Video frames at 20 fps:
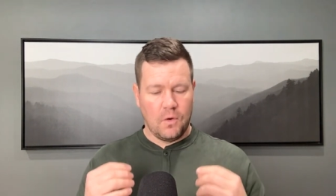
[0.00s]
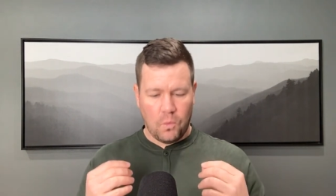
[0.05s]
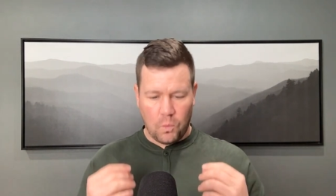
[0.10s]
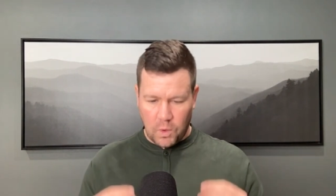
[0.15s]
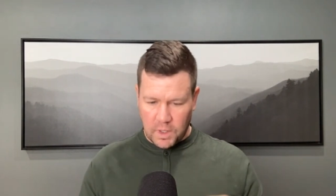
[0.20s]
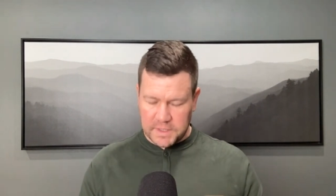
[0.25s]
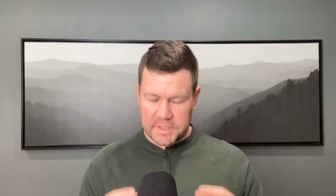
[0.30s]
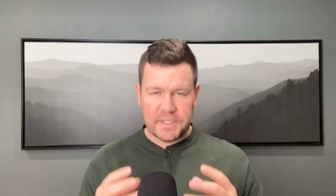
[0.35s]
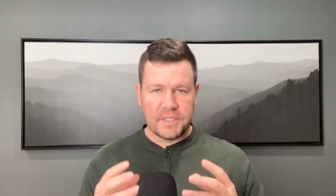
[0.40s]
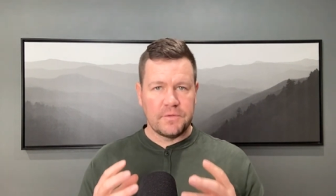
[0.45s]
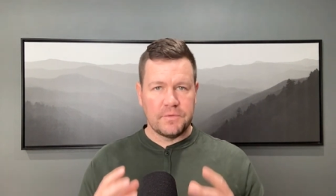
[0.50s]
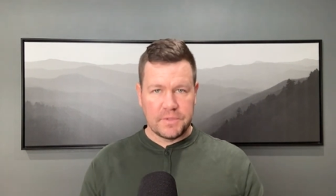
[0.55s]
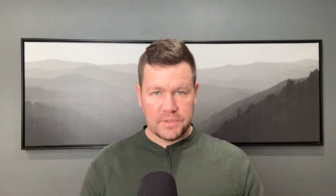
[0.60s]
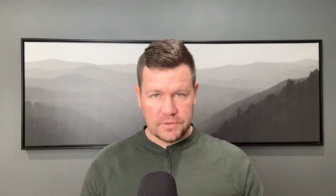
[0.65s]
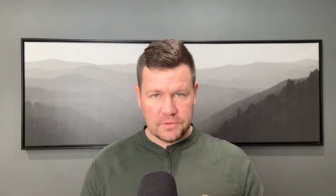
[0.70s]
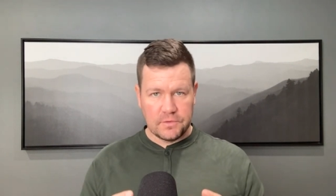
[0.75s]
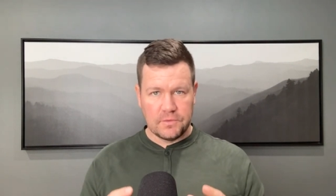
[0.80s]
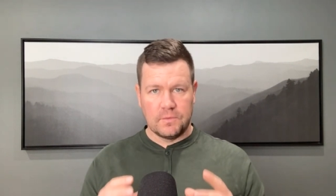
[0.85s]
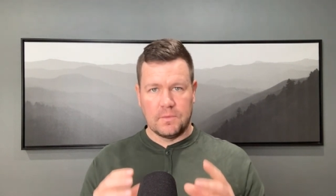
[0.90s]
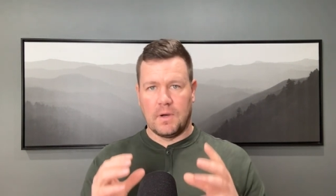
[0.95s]
What do you
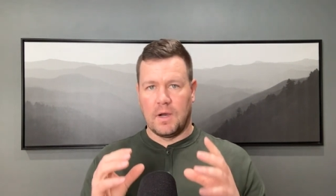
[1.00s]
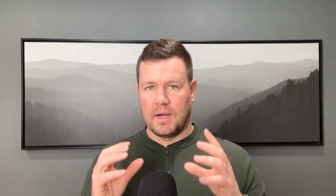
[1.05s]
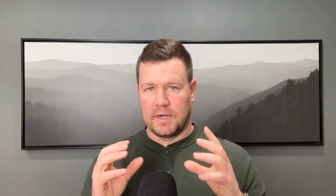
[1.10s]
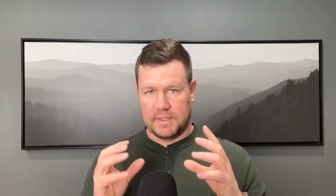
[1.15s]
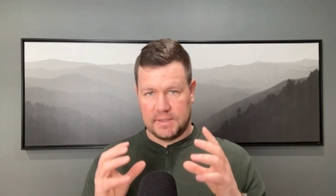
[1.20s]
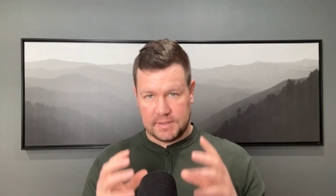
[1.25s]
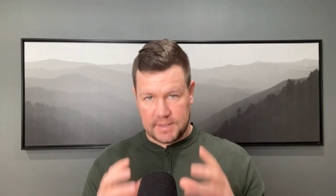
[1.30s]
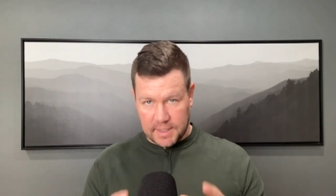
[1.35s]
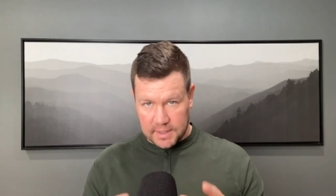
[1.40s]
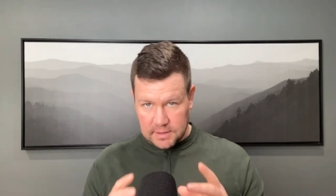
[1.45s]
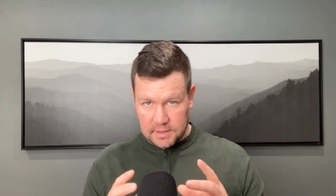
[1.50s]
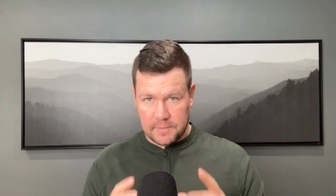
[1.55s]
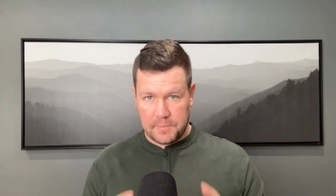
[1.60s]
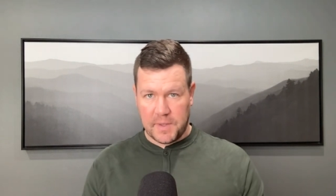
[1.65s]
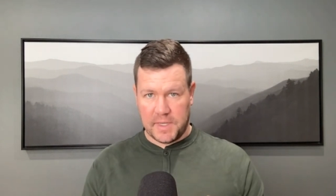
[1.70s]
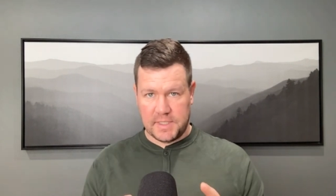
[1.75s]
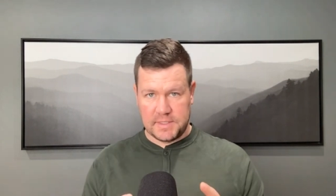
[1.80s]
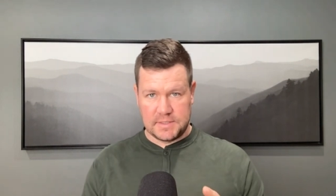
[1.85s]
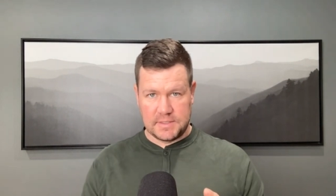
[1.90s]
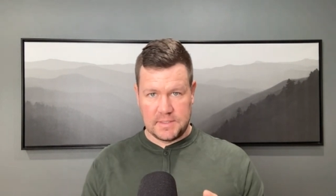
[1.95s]
do on a daily
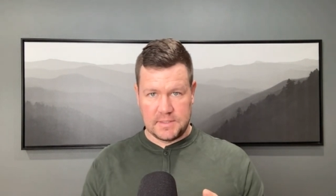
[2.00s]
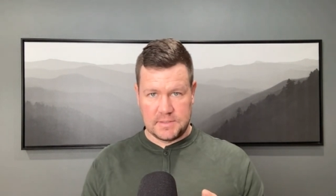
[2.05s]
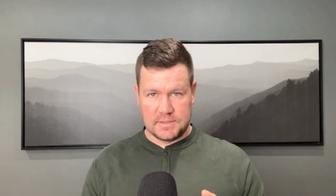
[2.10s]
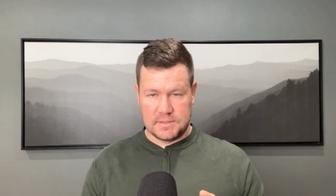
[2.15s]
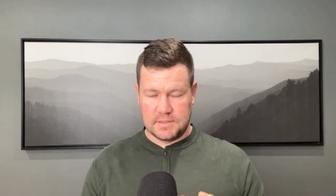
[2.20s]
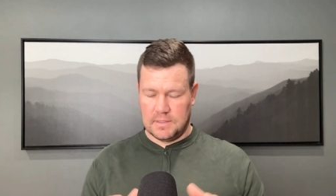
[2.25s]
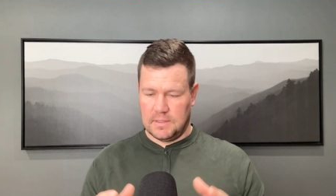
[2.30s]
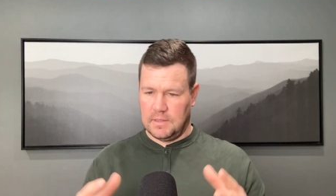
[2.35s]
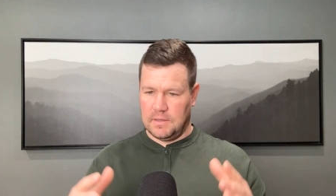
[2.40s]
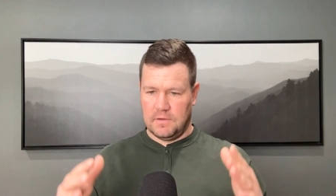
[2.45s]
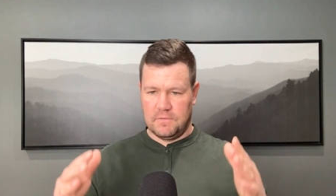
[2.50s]
basis